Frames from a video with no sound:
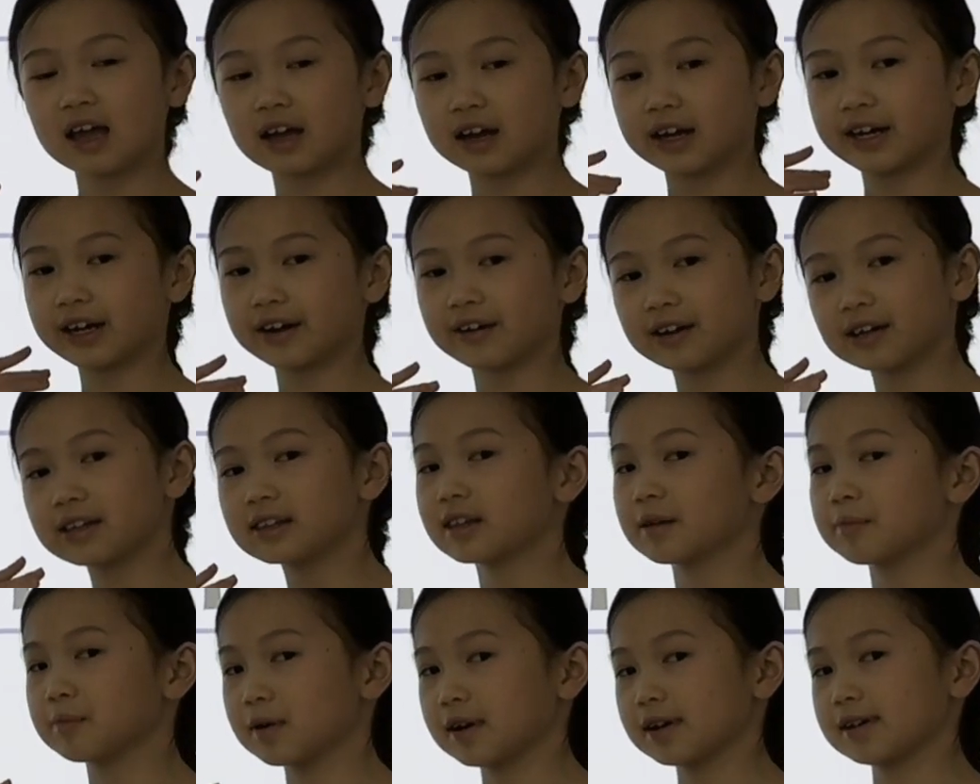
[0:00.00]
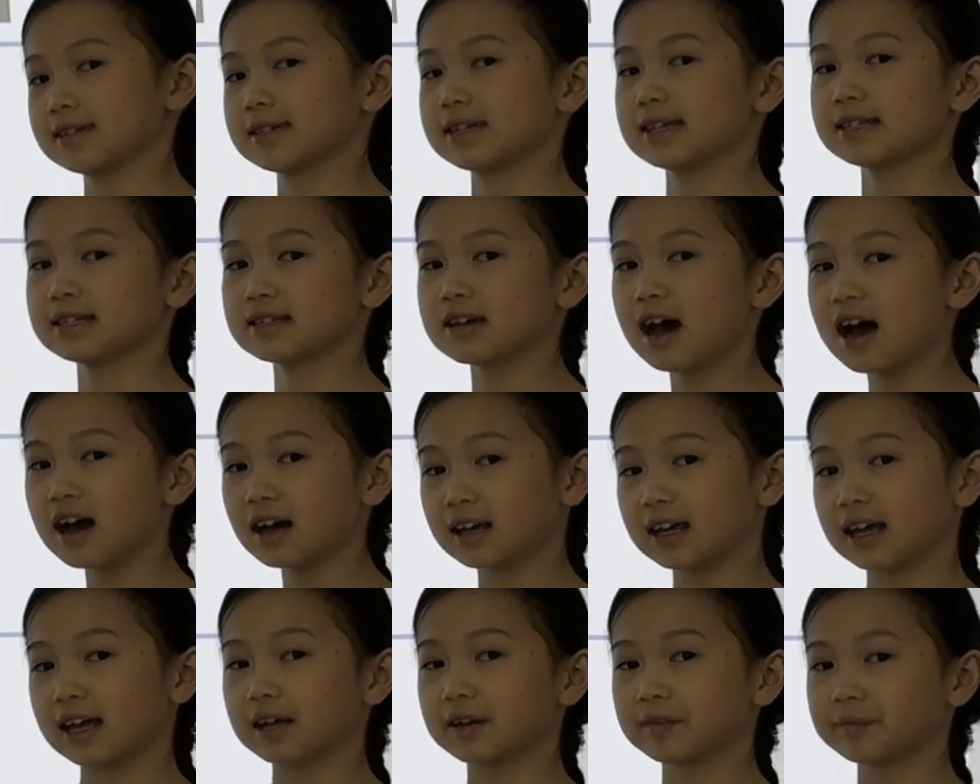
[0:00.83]
hearing the person
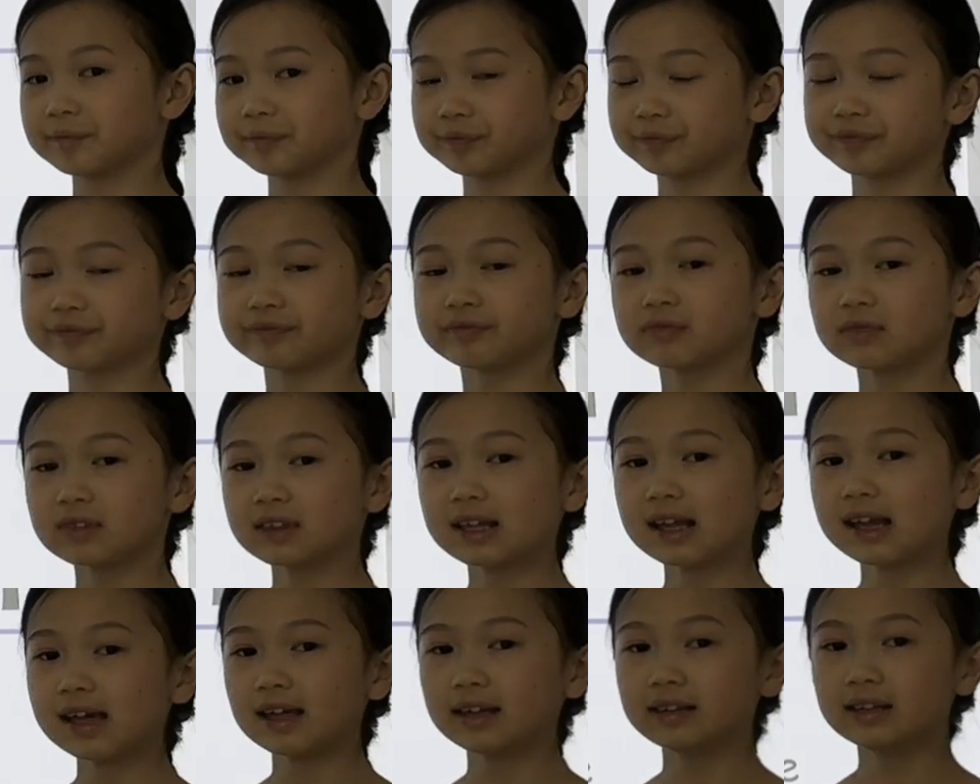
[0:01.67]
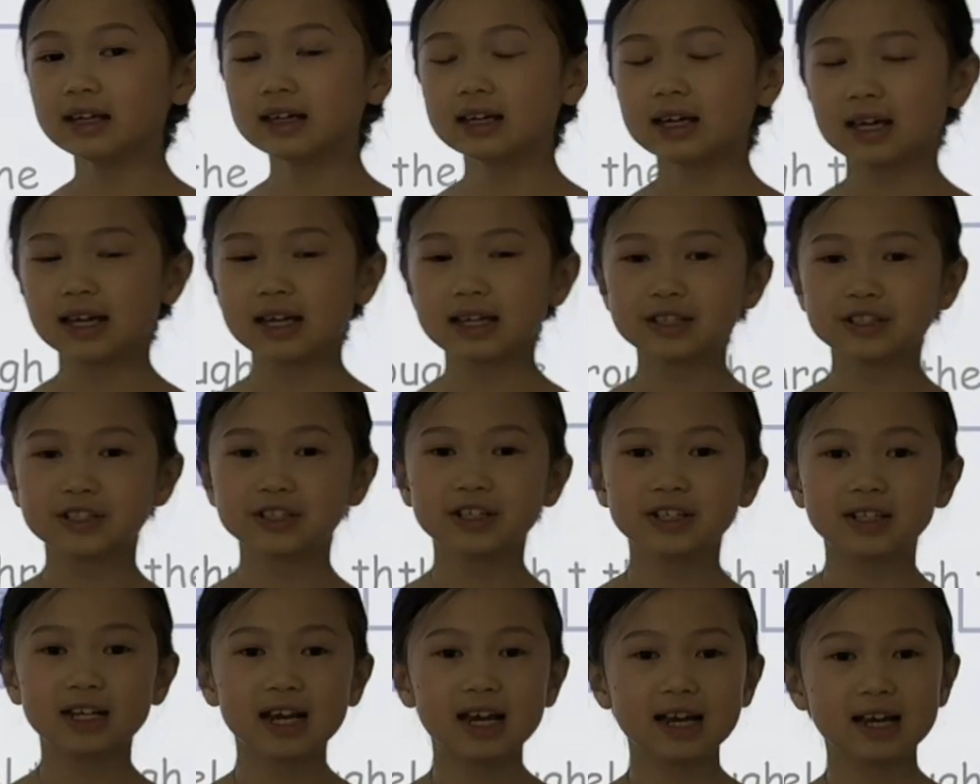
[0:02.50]
talking.
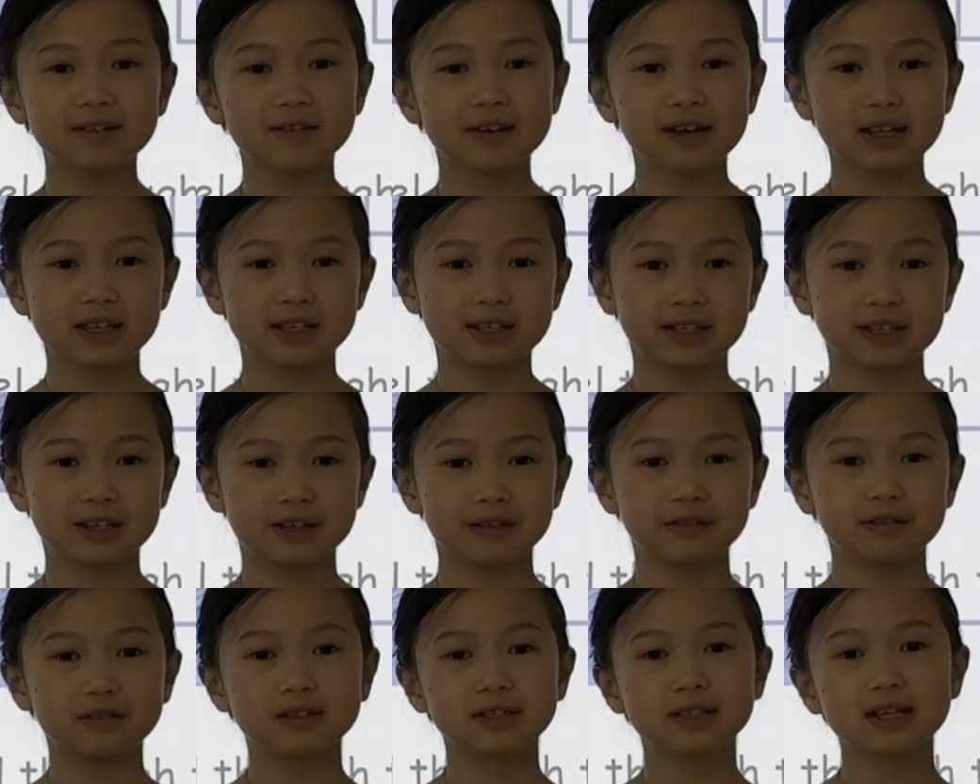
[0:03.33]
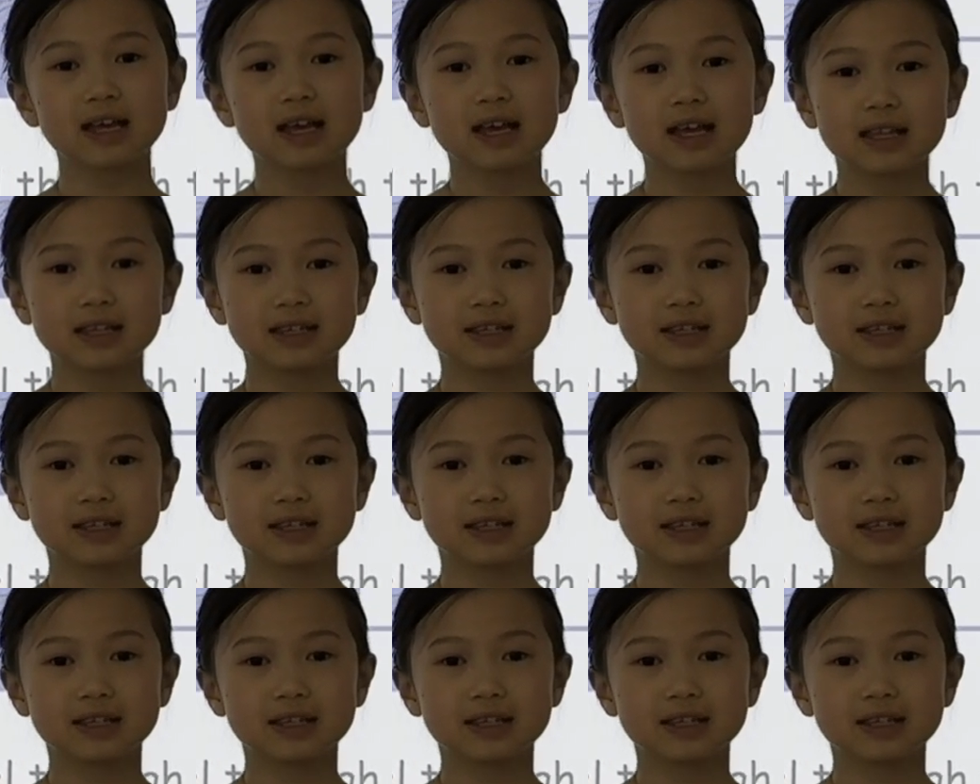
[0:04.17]
Internet was used